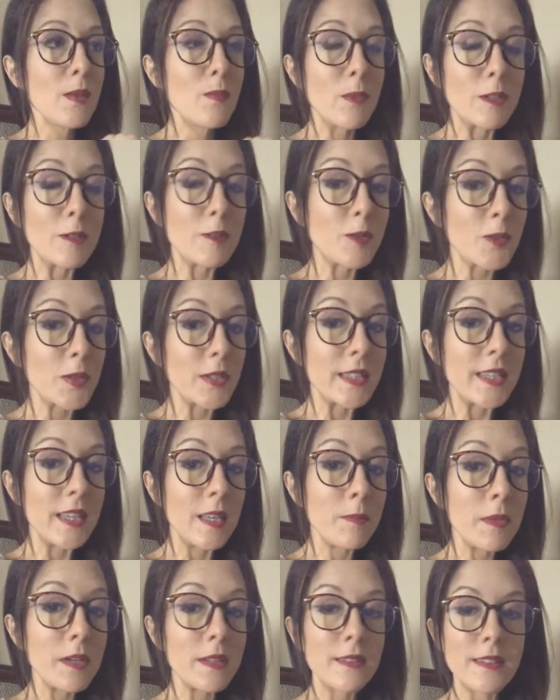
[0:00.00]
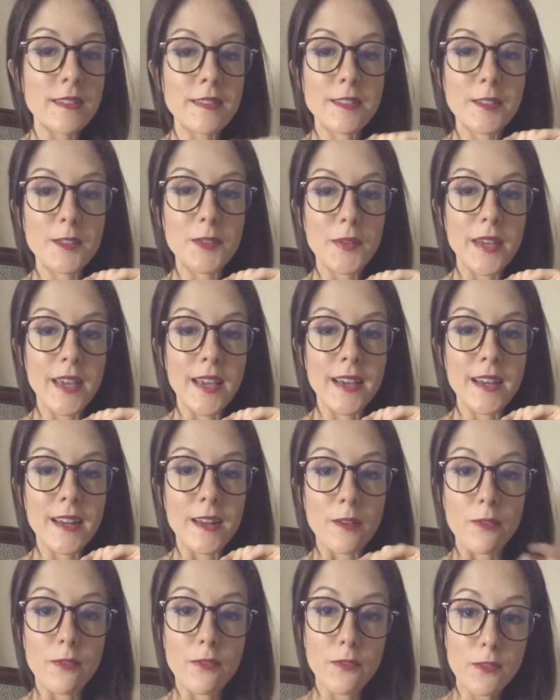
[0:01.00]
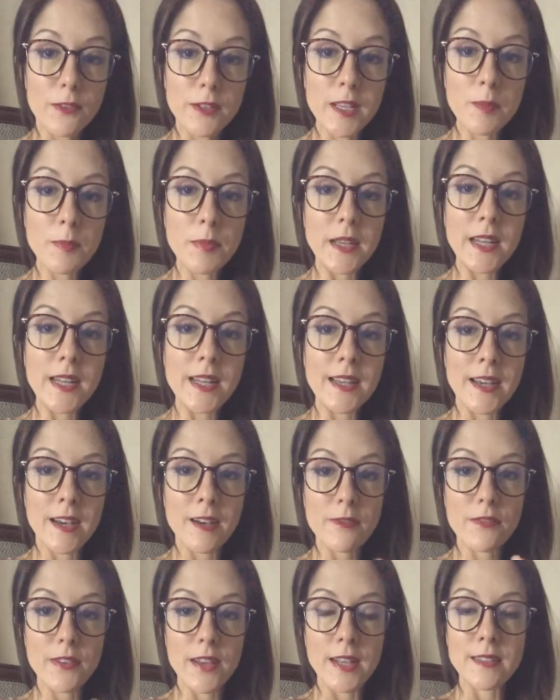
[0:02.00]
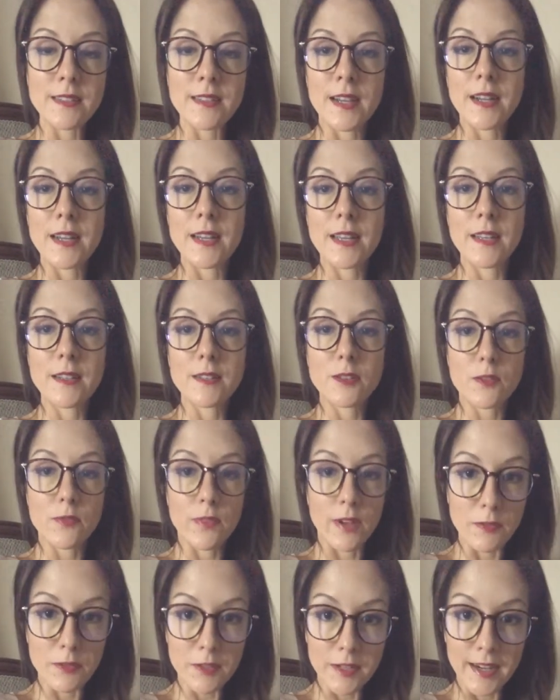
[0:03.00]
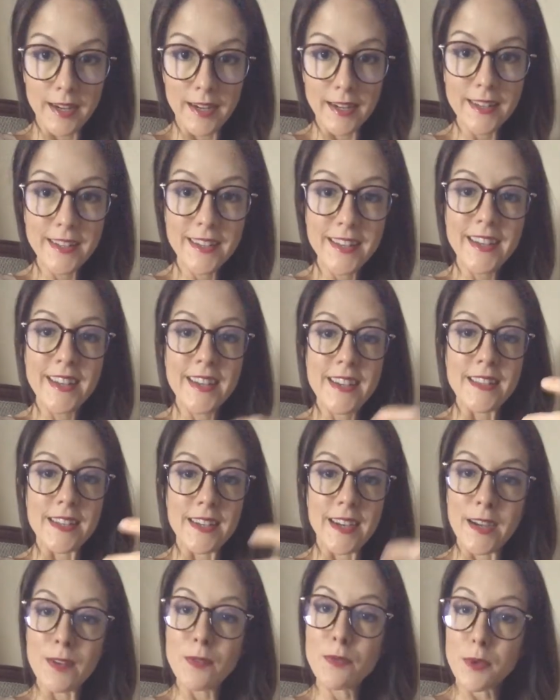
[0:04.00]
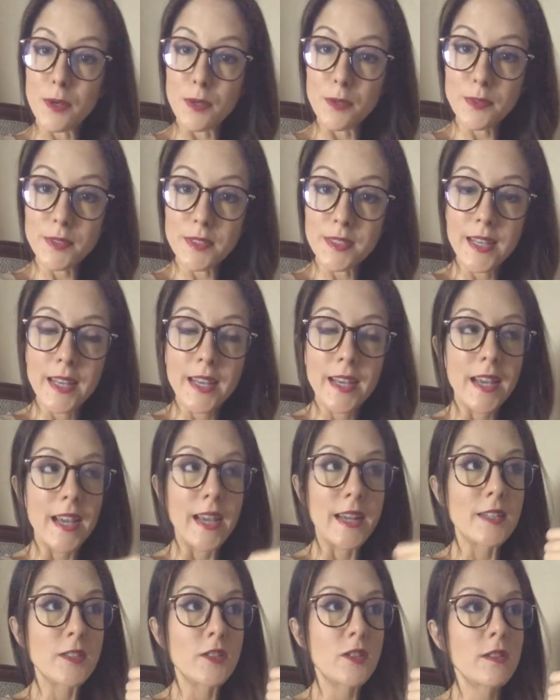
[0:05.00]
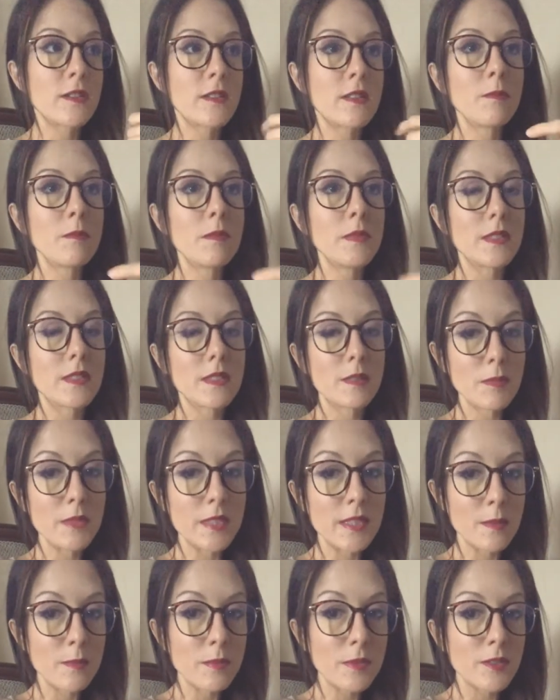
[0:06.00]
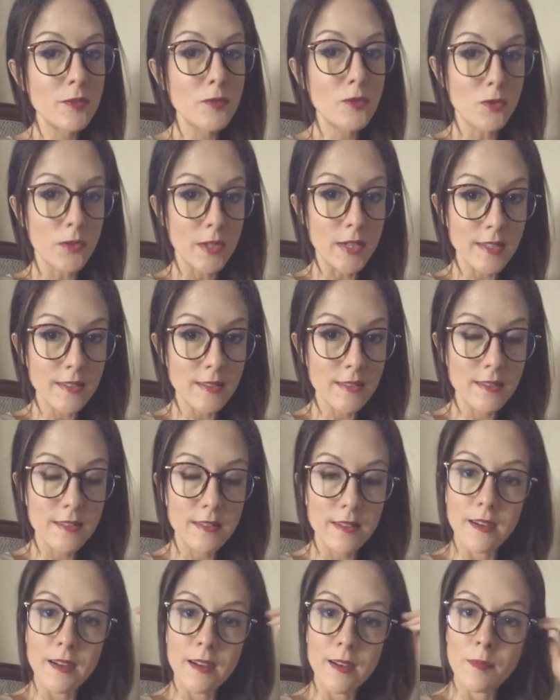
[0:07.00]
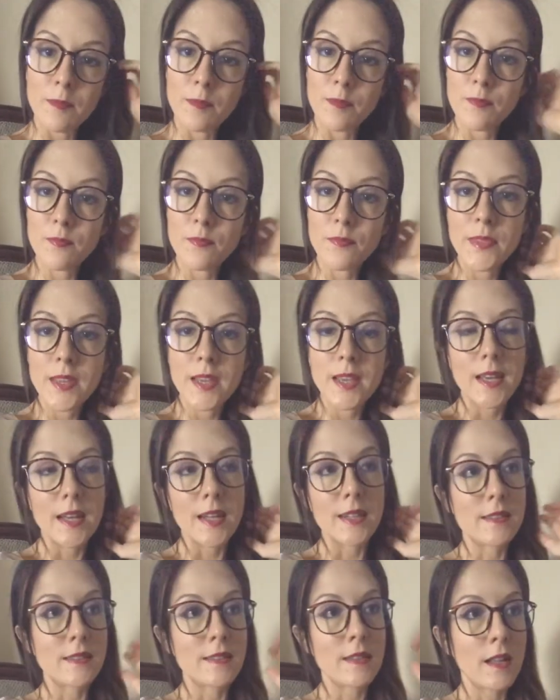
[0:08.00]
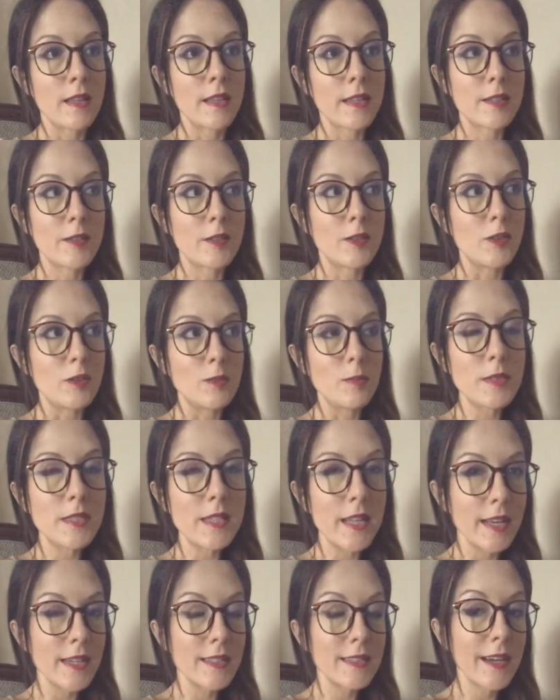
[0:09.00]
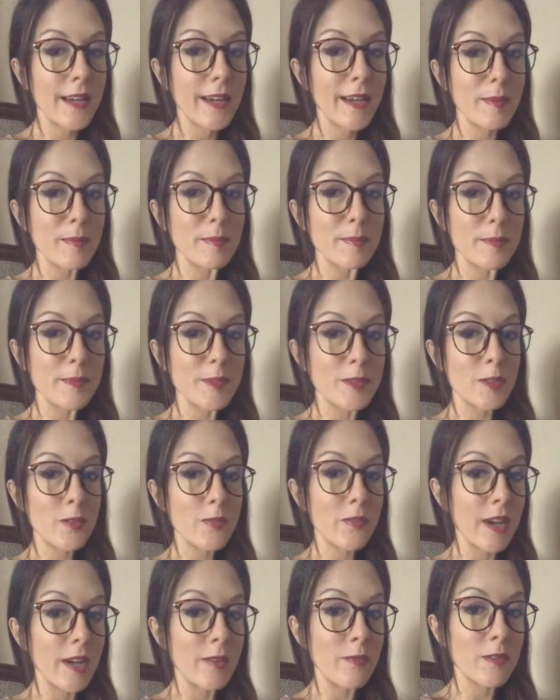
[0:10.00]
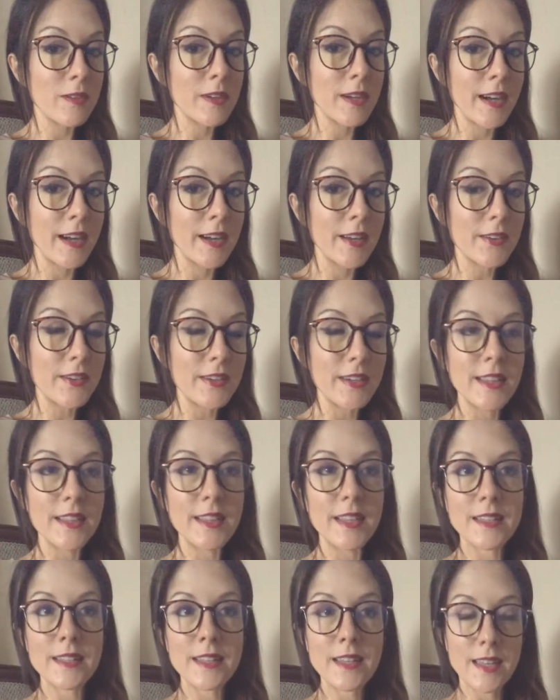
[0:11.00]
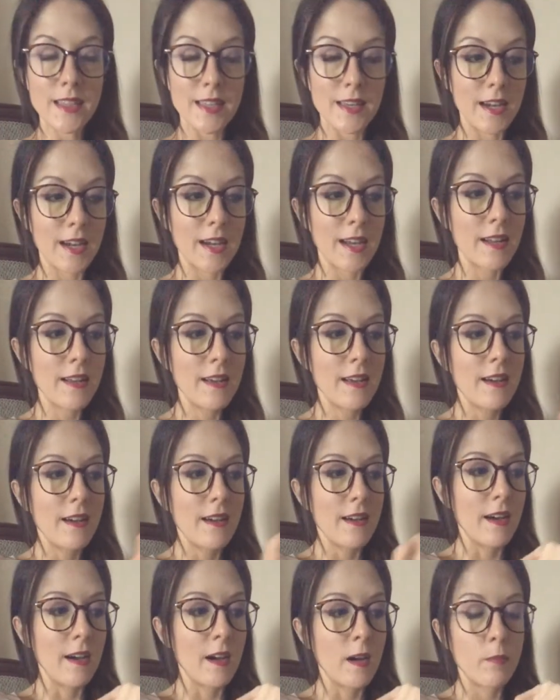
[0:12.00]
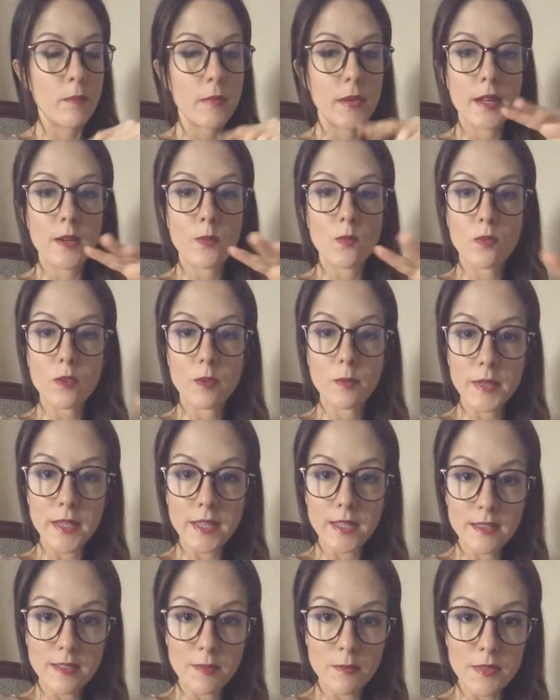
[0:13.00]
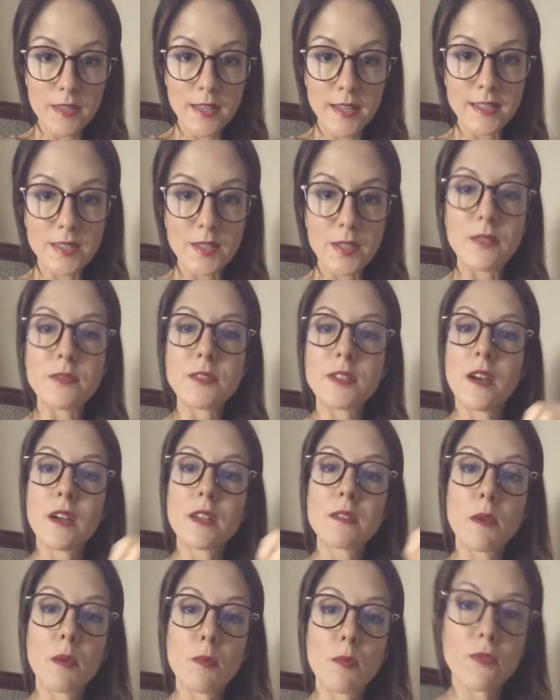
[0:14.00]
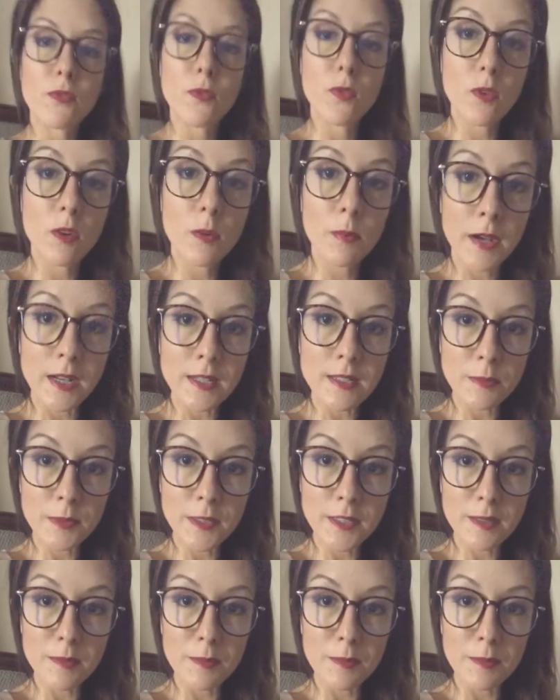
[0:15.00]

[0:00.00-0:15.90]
When you join the email list, you get a free PDF anxiety survival guide that I wrote. And it's just some tips and tricks. It's not like a doomsday type survival guide or anything like that, but it will be some things that I've talked about before, possibly